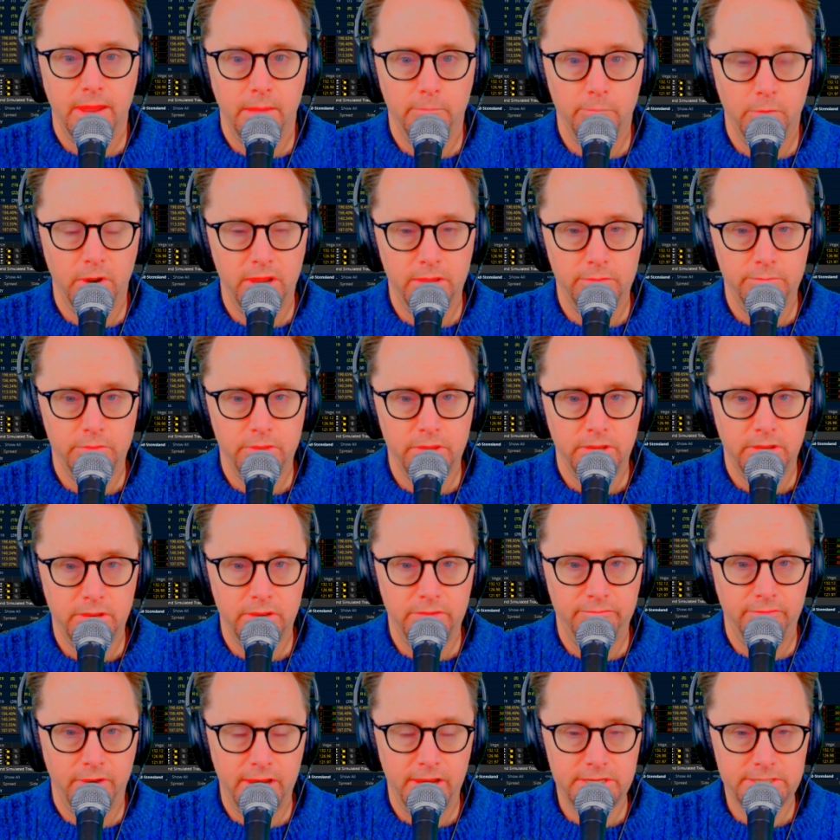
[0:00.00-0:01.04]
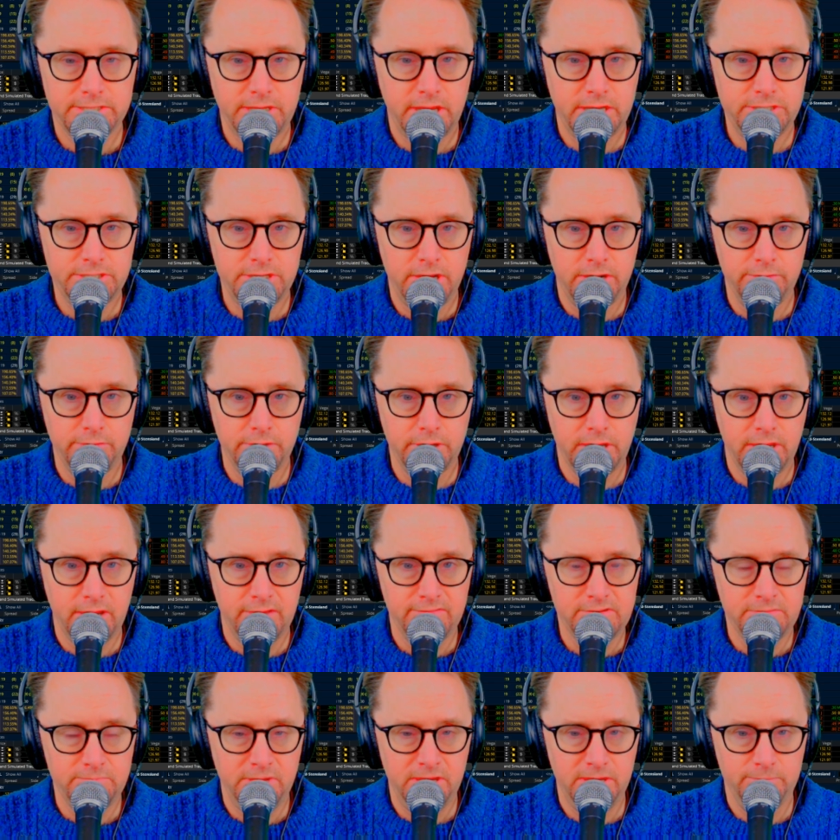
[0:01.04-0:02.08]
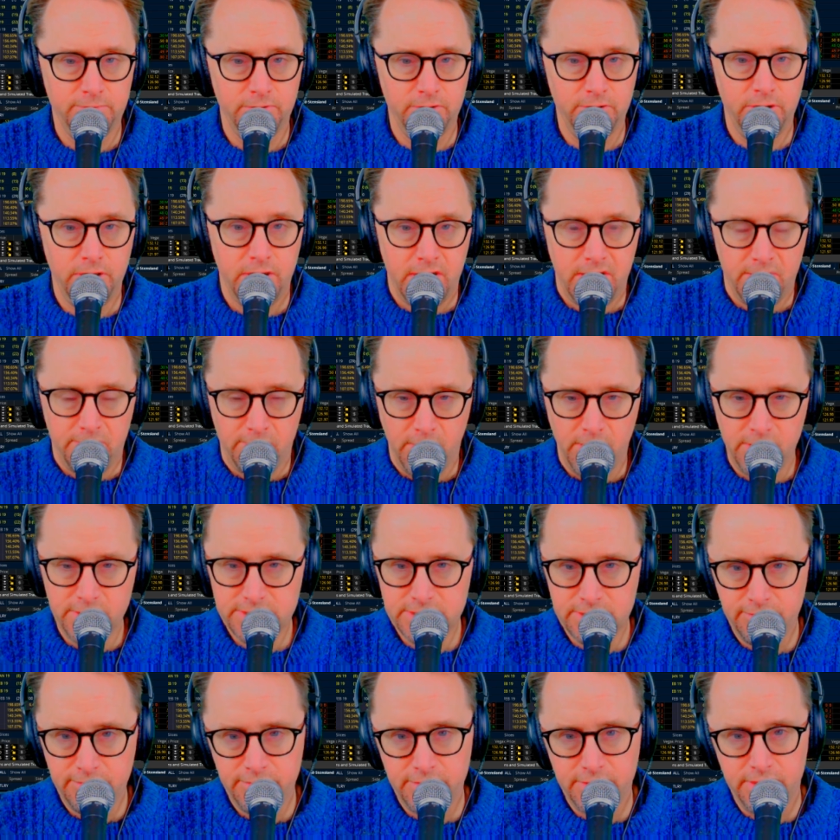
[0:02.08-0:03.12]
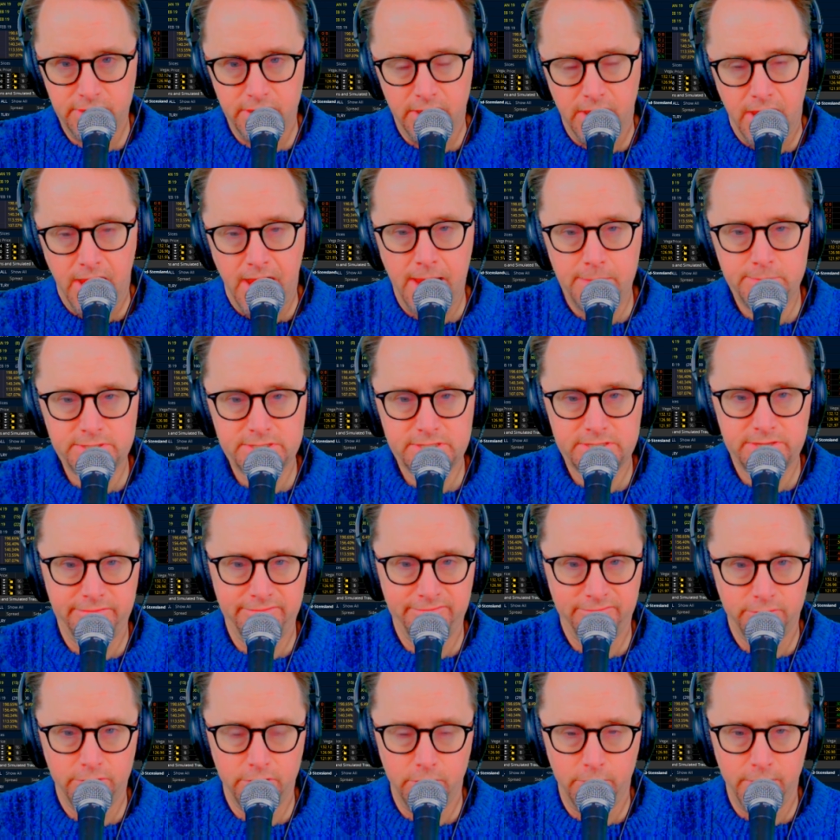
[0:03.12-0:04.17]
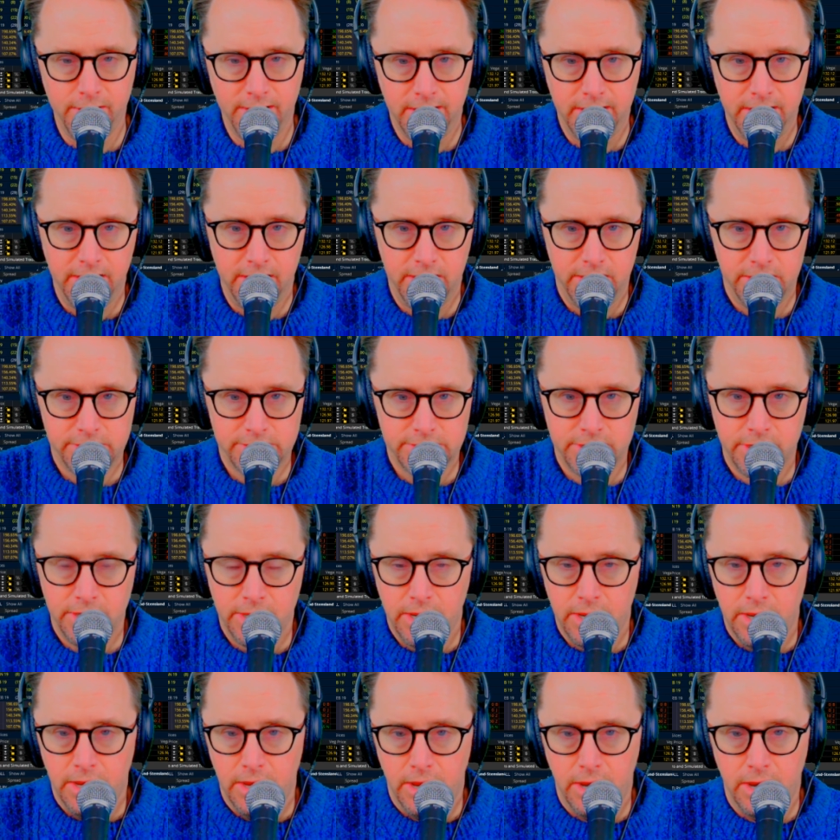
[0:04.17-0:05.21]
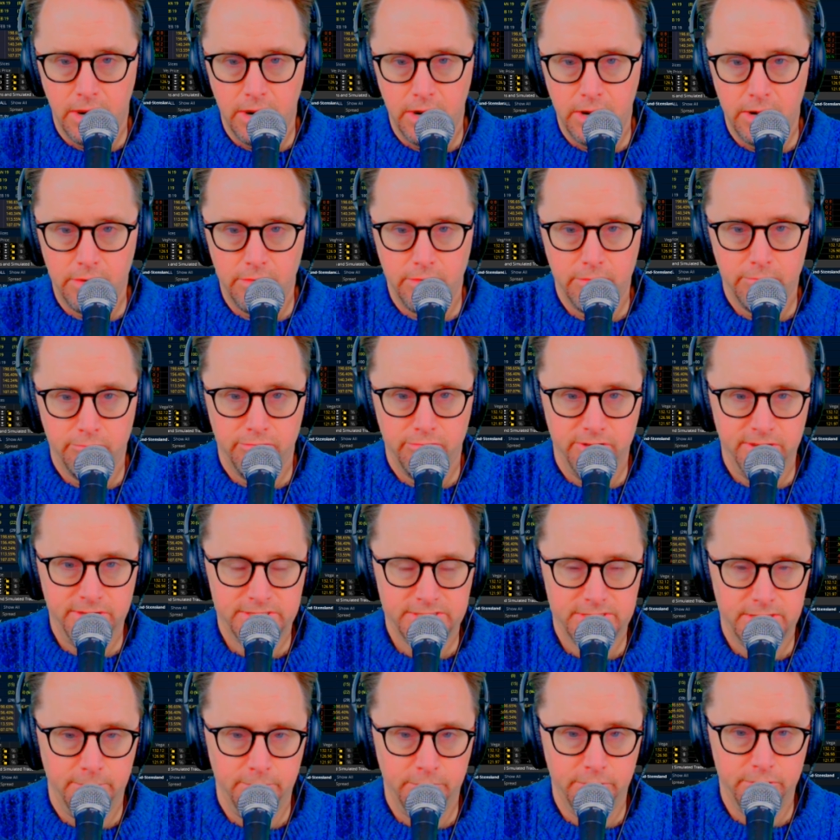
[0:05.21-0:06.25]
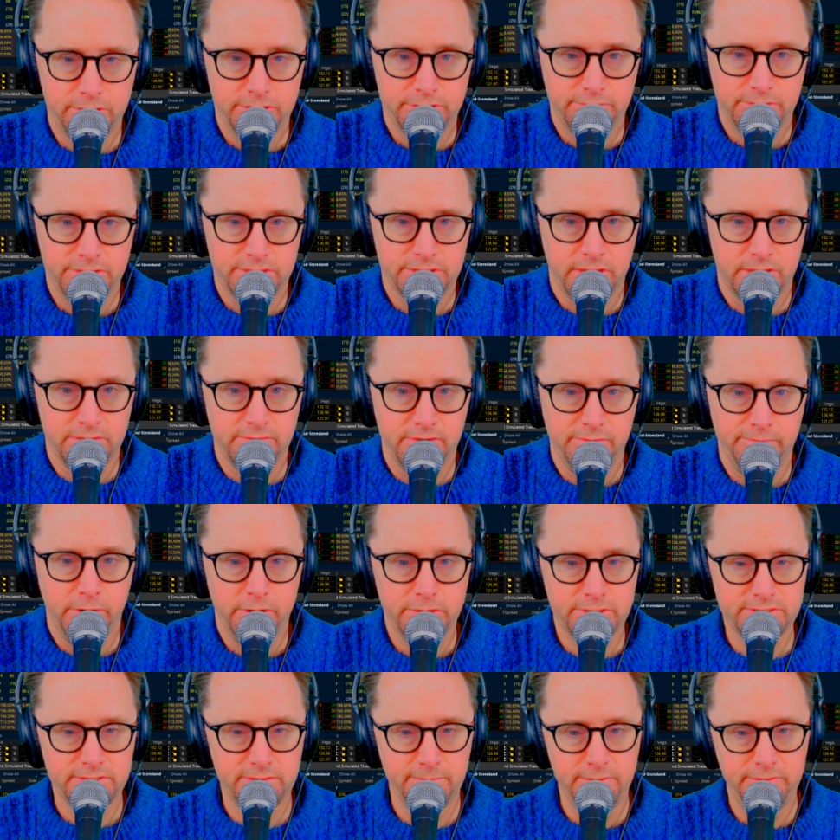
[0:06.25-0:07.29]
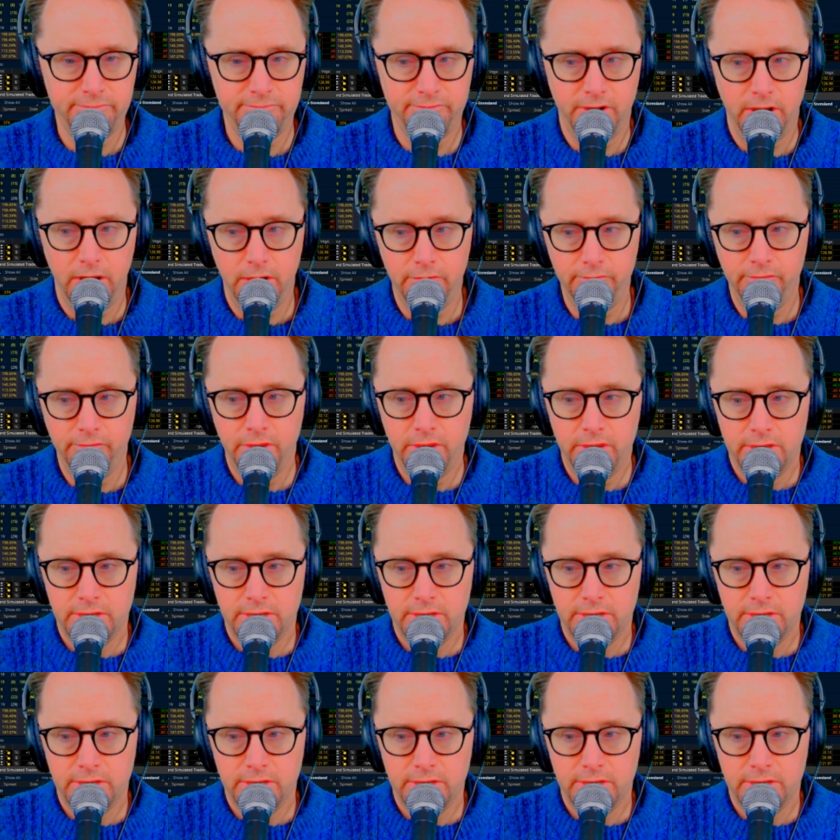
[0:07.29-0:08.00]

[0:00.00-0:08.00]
But the advice I generally give to people, most of the options in 401ks are pretty similar to each other, and most of them involve